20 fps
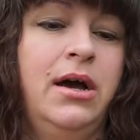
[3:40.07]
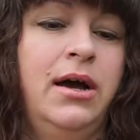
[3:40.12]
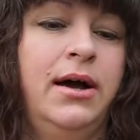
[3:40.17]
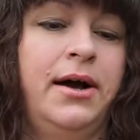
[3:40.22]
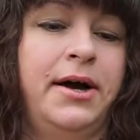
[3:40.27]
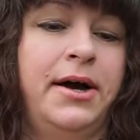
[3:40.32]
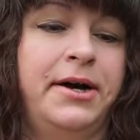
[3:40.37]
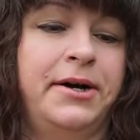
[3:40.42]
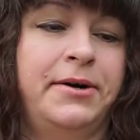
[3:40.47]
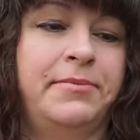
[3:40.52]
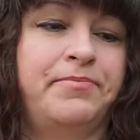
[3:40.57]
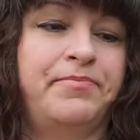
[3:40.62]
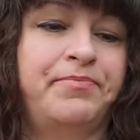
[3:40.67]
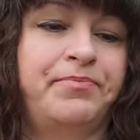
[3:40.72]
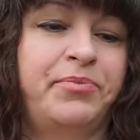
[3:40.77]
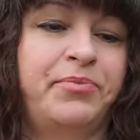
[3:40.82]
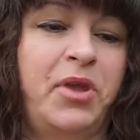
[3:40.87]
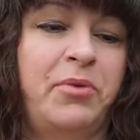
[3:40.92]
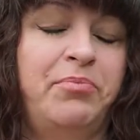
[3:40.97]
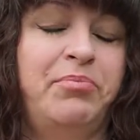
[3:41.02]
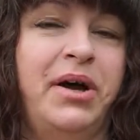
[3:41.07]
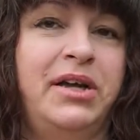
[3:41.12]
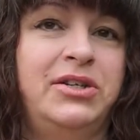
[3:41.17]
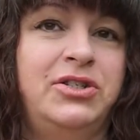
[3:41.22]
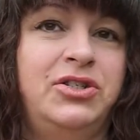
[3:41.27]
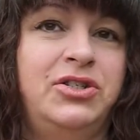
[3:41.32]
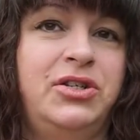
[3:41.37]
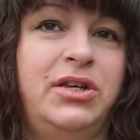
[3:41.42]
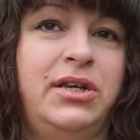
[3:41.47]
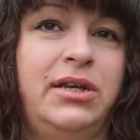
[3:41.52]
but
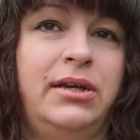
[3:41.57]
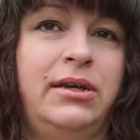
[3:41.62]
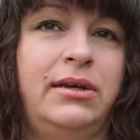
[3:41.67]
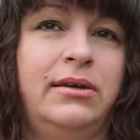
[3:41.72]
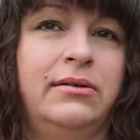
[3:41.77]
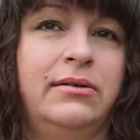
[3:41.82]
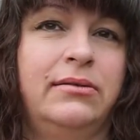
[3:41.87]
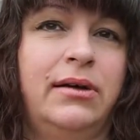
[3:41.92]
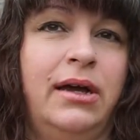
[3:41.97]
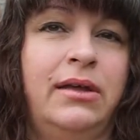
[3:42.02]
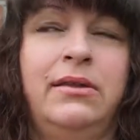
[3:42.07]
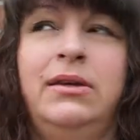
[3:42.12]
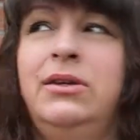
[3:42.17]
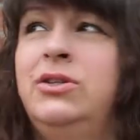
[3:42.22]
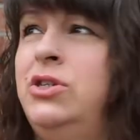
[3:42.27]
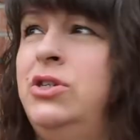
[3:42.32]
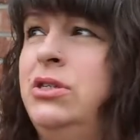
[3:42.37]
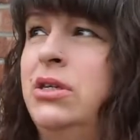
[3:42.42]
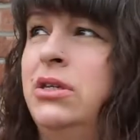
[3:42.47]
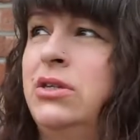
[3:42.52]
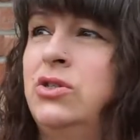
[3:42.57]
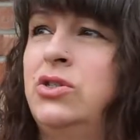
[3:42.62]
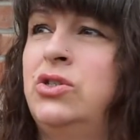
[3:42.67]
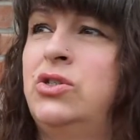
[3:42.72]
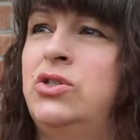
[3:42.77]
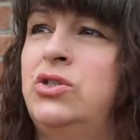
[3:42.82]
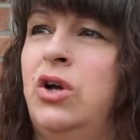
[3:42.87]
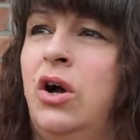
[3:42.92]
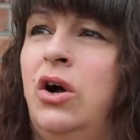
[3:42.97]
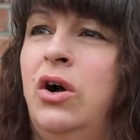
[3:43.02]
I think she did a
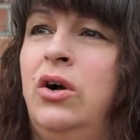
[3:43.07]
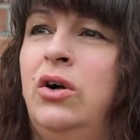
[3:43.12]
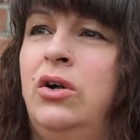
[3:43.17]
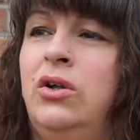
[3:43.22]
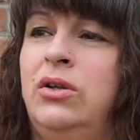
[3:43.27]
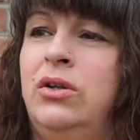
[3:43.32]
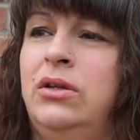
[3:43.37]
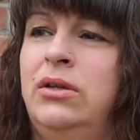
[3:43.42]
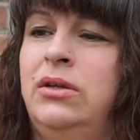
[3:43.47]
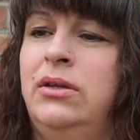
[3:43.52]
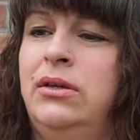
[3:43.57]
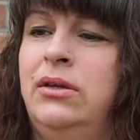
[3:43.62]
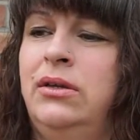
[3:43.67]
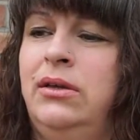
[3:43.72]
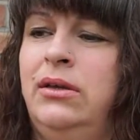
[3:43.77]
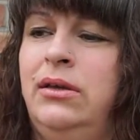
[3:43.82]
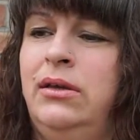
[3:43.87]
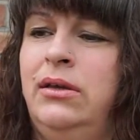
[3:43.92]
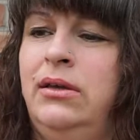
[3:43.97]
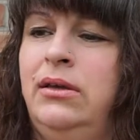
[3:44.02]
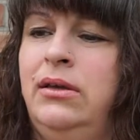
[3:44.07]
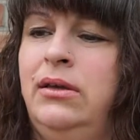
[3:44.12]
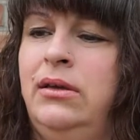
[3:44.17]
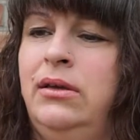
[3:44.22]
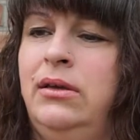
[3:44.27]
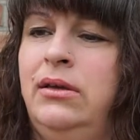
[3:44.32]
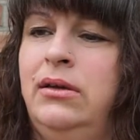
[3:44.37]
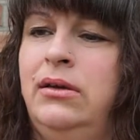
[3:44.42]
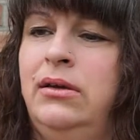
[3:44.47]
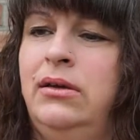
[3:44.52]
shawl.
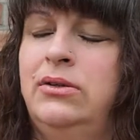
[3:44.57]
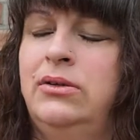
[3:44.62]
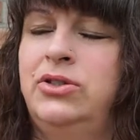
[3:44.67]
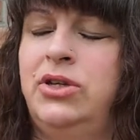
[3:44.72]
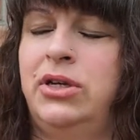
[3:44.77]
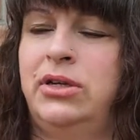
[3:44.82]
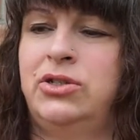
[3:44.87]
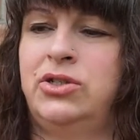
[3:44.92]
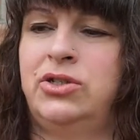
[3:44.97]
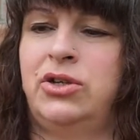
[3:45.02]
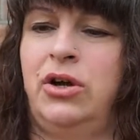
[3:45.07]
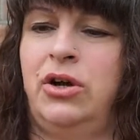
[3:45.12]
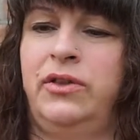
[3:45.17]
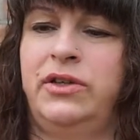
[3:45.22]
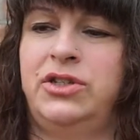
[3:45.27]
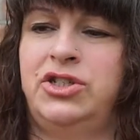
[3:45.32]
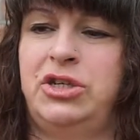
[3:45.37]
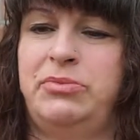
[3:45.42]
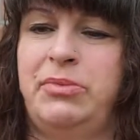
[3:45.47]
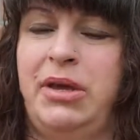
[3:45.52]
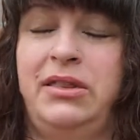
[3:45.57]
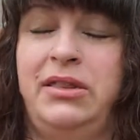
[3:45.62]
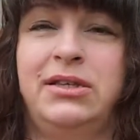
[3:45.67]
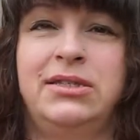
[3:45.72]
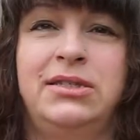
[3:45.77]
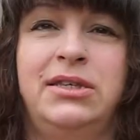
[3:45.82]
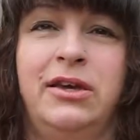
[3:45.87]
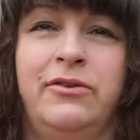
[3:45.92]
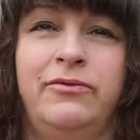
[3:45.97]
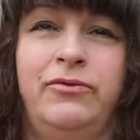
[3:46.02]
She had a shawl that she made
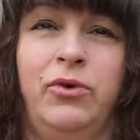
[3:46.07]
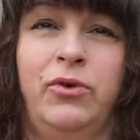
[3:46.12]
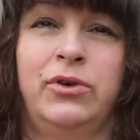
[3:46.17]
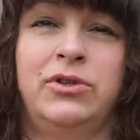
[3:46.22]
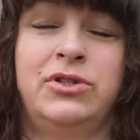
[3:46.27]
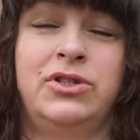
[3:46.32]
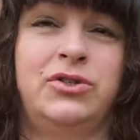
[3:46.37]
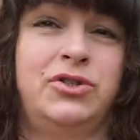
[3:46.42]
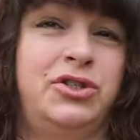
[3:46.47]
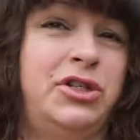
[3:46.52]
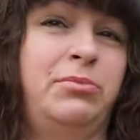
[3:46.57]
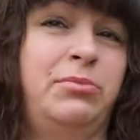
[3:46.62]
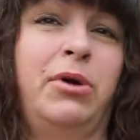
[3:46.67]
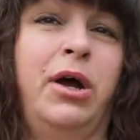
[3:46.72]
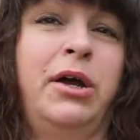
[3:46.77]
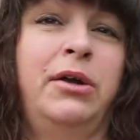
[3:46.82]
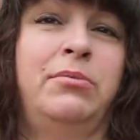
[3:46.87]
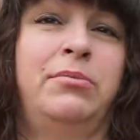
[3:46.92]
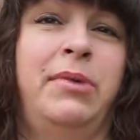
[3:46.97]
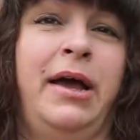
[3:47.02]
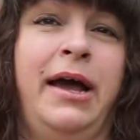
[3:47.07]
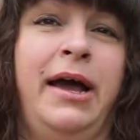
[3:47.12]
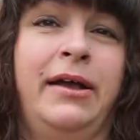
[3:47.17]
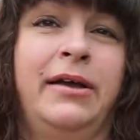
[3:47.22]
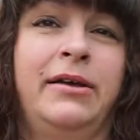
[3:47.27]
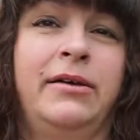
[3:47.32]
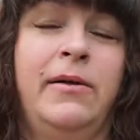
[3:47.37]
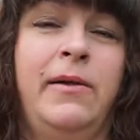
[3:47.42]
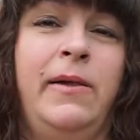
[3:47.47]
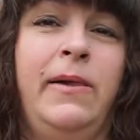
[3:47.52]
this kit for, and so she brought them
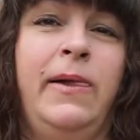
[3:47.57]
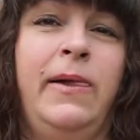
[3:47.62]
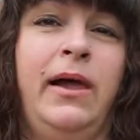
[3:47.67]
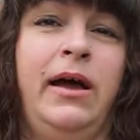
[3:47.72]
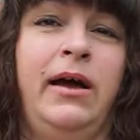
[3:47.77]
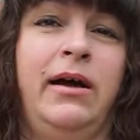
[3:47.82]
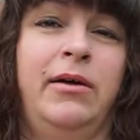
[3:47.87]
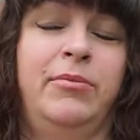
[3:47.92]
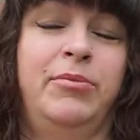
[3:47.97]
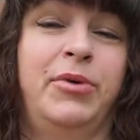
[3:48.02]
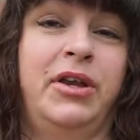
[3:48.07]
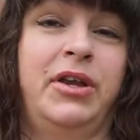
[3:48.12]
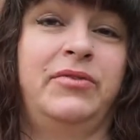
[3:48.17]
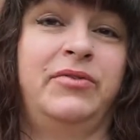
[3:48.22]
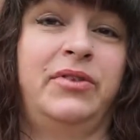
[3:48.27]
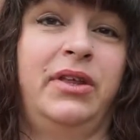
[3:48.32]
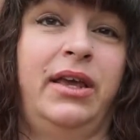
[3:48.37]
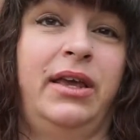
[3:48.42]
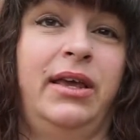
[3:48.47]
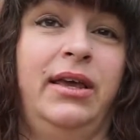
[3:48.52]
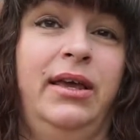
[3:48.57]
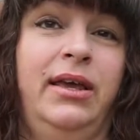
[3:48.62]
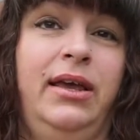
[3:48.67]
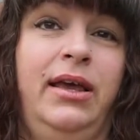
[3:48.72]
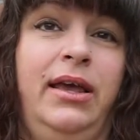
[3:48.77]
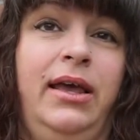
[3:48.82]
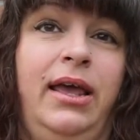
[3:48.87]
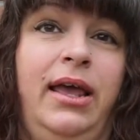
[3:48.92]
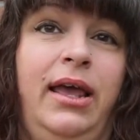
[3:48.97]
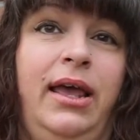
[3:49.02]
back briefly.
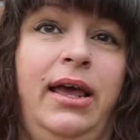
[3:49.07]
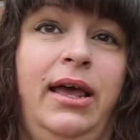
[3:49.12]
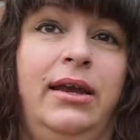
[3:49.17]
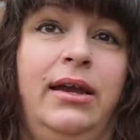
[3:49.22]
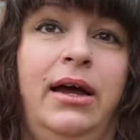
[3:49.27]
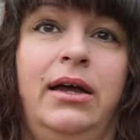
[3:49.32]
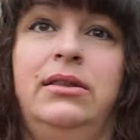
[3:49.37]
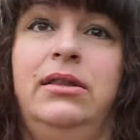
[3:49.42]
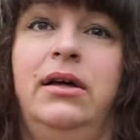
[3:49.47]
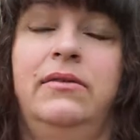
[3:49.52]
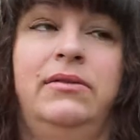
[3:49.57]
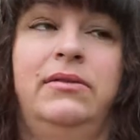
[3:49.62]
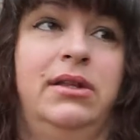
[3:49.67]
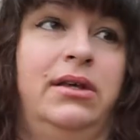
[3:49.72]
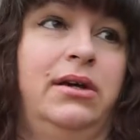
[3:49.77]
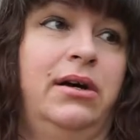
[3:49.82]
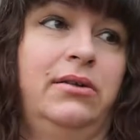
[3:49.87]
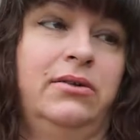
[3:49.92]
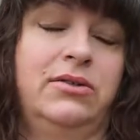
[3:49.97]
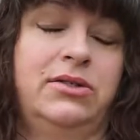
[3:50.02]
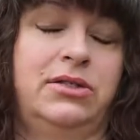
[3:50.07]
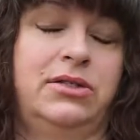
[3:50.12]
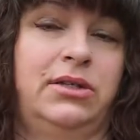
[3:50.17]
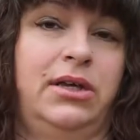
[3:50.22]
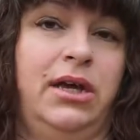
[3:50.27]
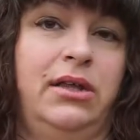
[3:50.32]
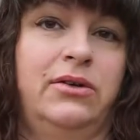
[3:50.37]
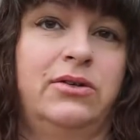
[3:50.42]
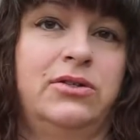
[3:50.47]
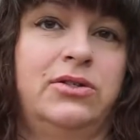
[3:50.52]
And I loved the colors
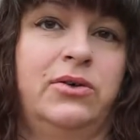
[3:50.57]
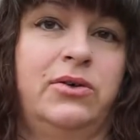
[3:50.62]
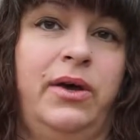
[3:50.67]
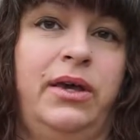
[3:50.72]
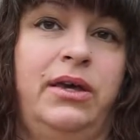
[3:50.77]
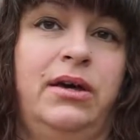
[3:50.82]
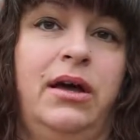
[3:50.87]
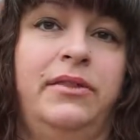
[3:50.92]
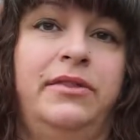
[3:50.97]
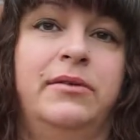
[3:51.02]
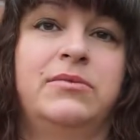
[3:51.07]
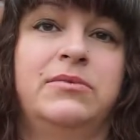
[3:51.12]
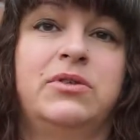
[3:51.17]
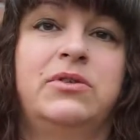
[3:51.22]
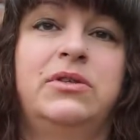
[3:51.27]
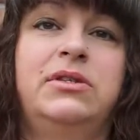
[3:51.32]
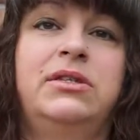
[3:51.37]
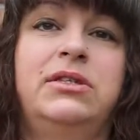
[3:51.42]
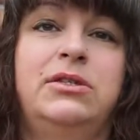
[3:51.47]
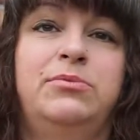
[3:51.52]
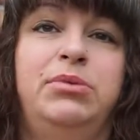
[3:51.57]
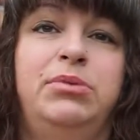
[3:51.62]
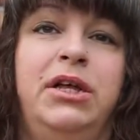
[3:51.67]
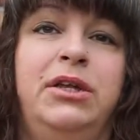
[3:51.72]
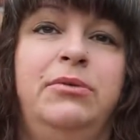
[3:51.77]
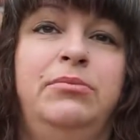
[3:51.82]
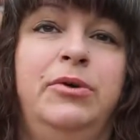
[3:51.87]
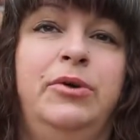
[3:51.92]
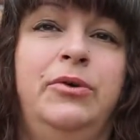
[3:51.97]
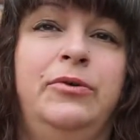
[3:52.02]
together, so I got them. So this is
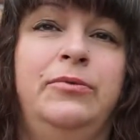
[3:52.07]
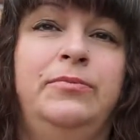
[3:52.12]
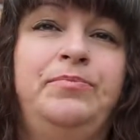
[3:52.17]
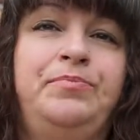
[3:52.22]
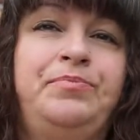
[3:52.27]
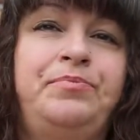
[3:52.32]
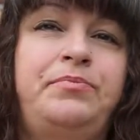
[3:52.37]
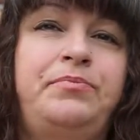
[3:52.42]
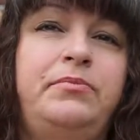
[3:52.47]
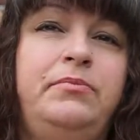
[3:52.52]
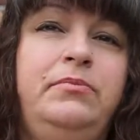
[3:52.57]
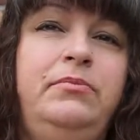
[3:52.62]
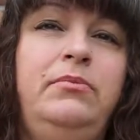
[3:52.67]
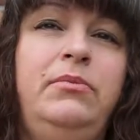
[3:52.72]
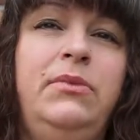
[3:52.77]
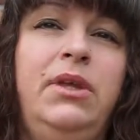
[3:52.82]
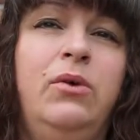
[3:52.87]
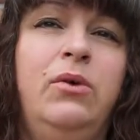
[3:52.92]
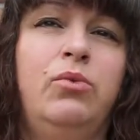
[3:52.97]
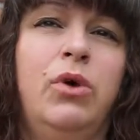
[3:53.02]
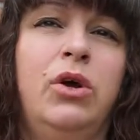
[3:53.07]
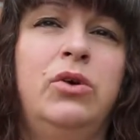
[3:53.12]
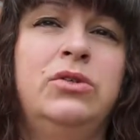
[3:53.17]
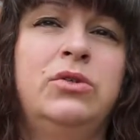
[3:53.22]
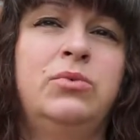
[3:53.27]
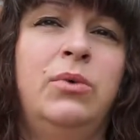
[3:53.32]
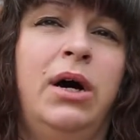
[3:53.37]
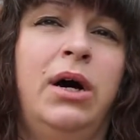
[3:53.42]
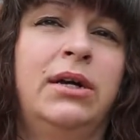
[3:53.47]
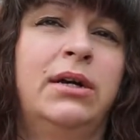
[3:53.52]
Blood Moon,
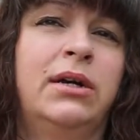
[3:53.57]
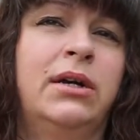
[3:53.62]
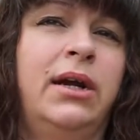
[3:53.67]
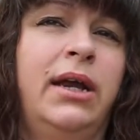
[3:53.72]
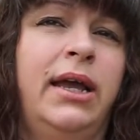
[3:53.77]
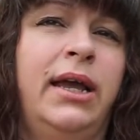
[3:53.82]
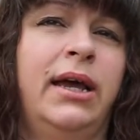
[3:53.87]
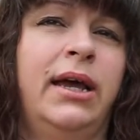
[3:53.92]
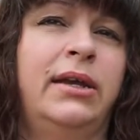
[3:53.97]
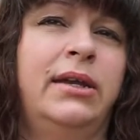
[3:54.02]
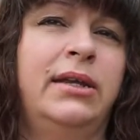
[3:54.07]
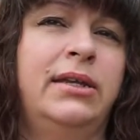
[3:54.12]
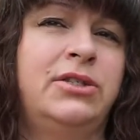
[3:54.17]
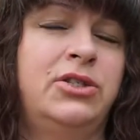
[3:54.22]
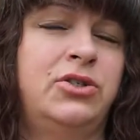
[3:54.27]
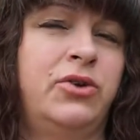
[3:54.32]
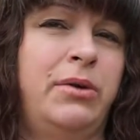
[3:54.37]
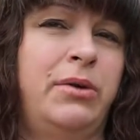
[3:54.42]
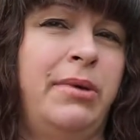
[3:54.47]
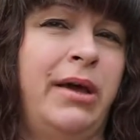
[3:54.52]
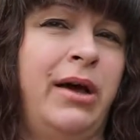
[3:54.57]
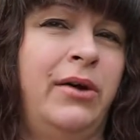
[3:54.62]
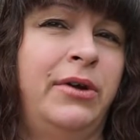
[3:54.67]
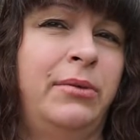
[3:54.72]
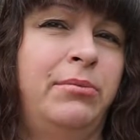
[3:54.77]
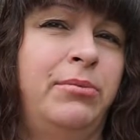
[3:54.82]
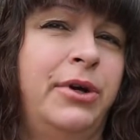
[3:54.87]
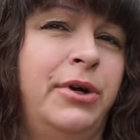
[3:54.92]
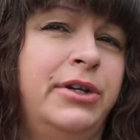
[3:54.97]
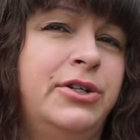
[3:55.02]
Rosewater, and History Bound,
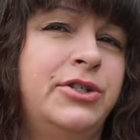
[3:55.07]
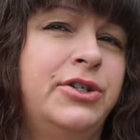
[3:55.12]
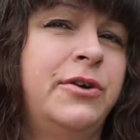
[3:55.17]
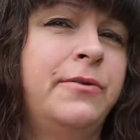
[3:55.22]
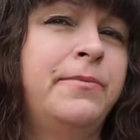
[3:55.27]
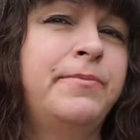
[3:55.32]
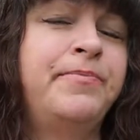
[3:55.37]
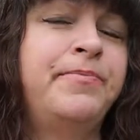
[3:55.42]
I'm pretty sure.